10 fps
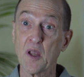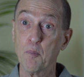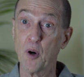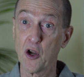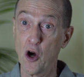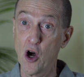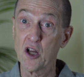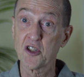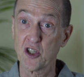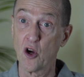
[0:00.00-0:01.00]
but
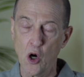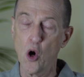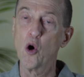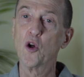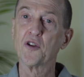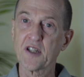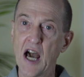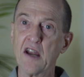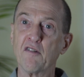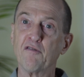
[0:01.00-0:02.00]
also old
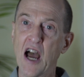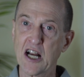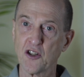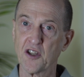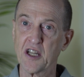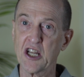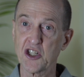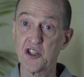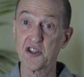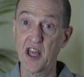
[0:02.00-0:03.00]
kind of fascial
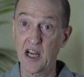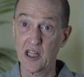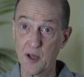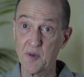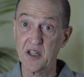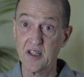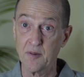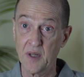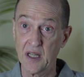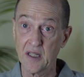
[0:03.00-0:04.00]
adhesions that had
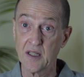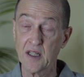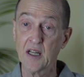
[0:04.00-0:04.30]
limited me.